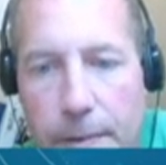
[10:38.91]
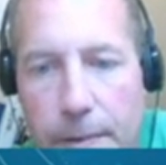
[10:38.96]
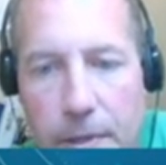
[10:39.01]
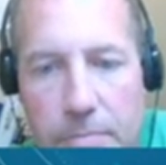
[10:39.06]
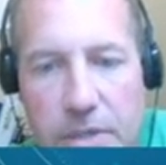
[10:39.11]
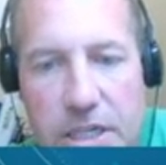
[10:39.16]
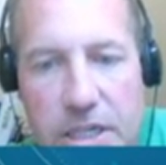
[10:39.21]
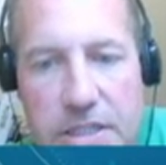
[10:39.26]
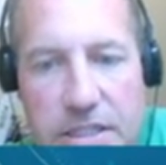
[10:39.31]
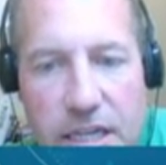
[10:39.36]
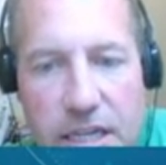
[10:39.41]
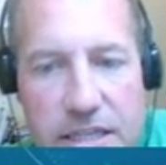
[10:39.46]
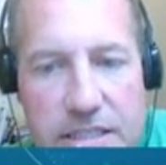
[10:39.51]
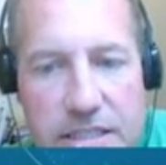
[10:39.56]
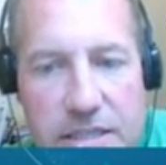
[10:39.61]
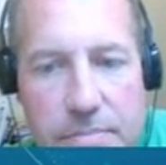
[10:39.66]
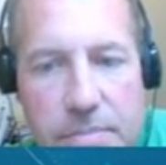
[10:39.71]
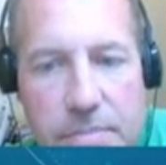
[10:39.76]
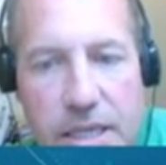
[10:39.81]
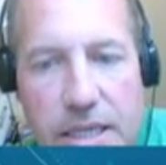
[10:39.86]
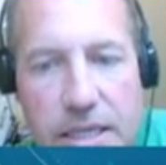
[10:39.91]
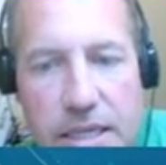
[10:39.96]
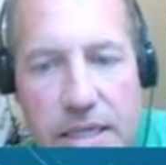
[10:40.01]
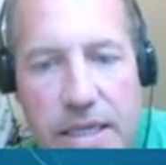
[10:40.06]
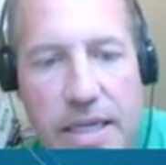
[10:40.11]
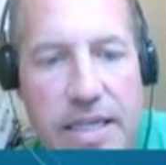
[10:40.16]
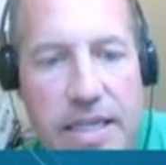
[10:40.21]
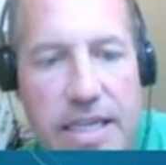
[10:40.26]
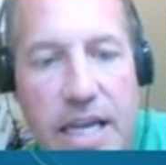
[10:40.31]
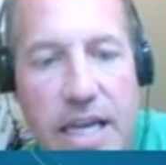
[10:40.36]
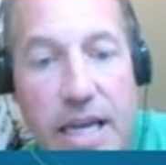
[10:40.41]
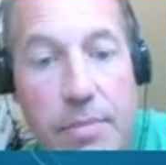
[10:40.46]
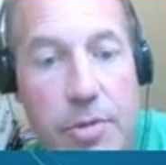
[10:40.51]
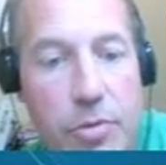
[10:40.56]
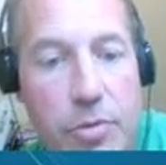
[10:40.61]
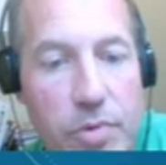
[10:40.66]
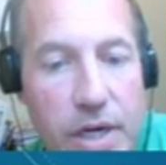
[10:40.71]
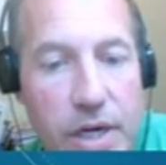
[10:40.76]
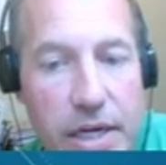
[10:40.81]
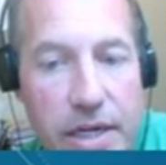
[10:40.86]
But it does emit a gamma
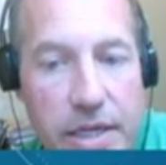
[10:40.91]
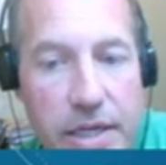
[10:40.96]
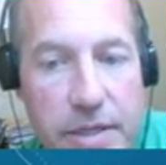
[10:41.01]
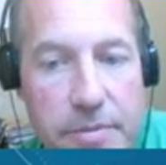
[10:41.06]
ray.